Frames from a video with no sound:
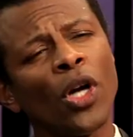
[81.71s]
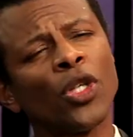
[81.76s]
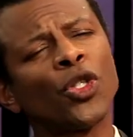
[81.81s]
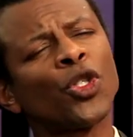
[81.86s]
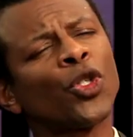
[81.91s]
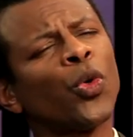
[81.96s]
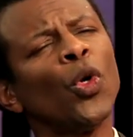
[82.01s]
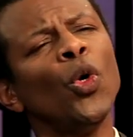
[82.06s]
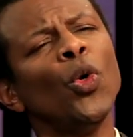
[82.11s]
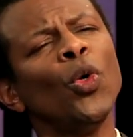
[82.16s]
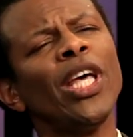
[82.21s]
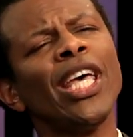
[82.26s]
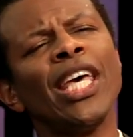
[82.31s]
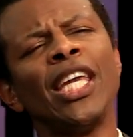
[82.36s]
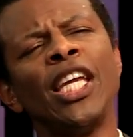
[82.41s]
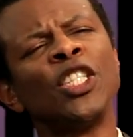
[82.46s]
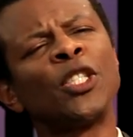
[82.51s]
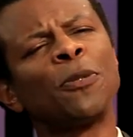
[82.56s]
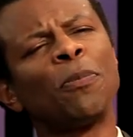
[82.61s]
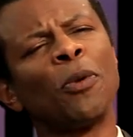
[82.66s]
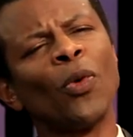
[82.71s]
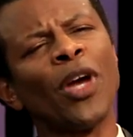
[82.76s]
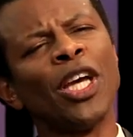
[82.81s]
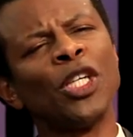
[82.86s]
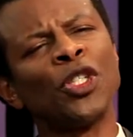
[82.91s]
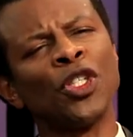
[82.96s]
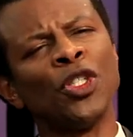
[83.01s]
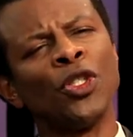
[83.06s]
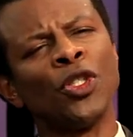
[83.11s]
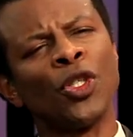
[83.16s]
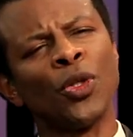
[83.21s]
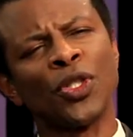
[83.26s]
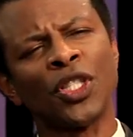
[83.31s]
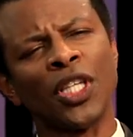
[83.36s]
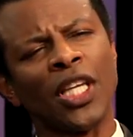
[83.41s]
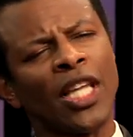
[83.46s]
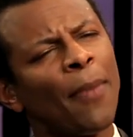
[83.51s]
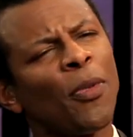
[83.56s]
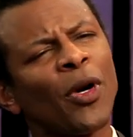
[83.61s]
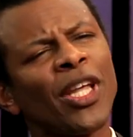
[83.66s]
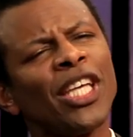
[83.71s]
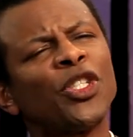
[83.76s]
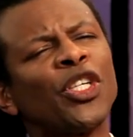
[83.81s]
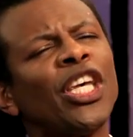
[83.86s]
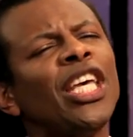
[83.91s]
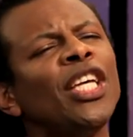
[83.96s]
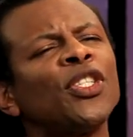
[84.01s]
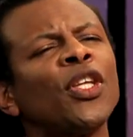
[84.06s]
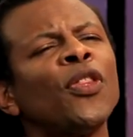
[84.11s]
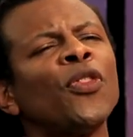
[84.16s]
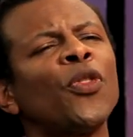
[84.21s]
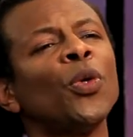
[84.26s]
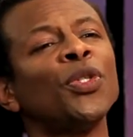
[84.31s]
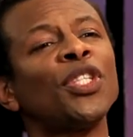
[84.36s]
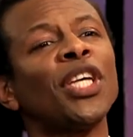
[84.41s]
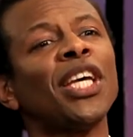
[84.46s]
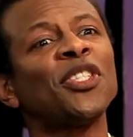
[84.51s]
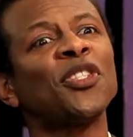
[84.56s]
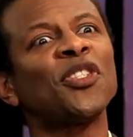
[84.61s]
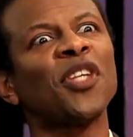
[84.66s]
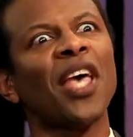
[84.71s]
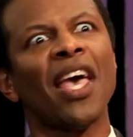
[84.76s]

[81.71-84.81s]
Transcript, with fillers: are truly an inspiration to celebrity cheese enthusiasts